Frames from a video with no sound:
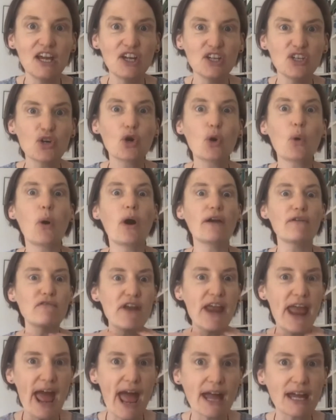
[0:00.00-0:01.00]
You're quite
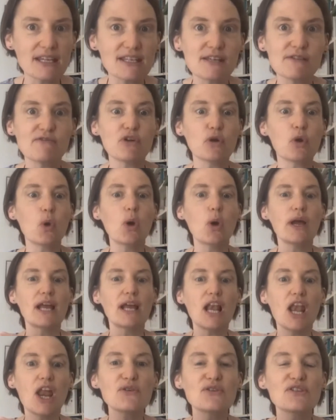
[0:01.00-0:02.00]
reactive. You're quite
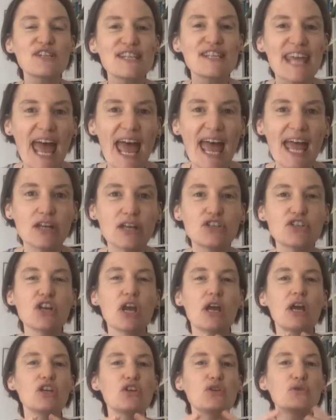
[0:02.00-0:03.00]
close to the edge.
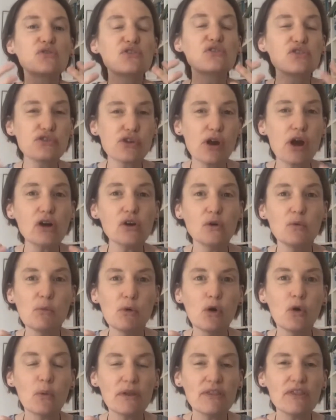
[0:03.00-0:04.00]
You struggle
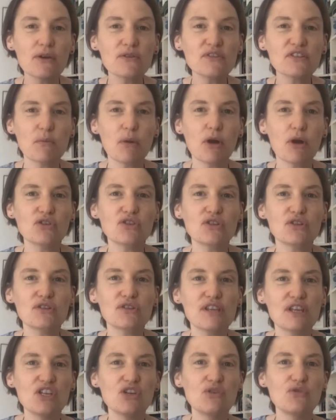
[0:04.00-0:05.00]
more with those emotions
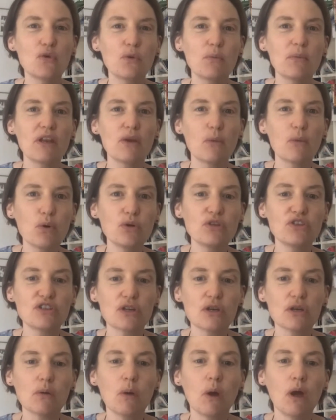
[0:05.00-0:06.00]
than you normally would
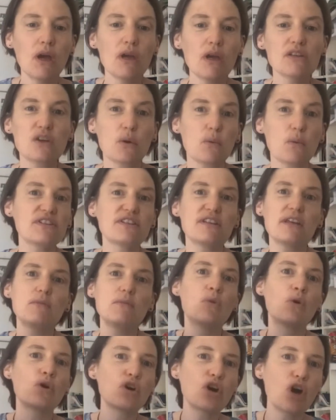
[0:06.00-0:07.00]
do. So we see
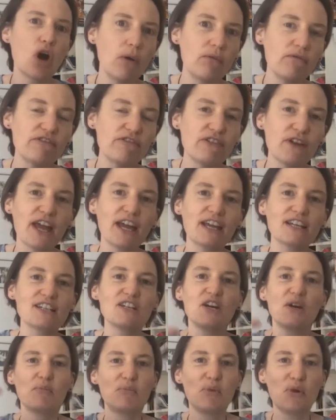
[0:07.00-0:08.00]
more conflict,
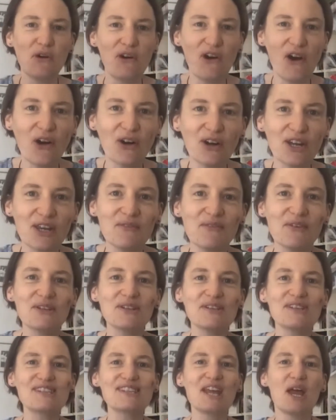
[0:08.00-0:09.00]
more
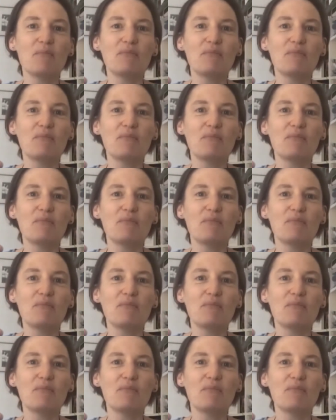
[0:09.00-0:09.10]
arguments.